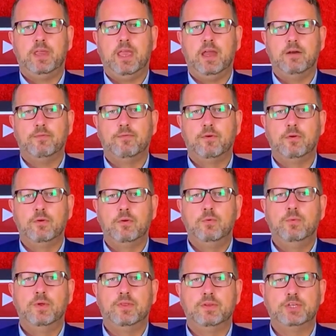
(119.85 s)

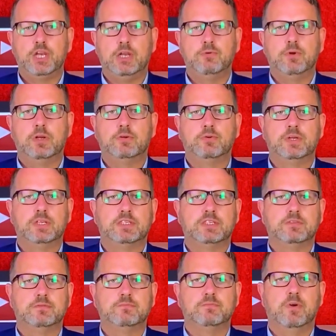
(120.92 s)
careful with the general
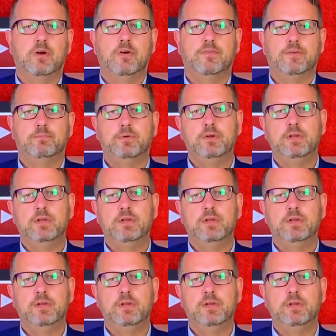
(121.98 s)
criticism of the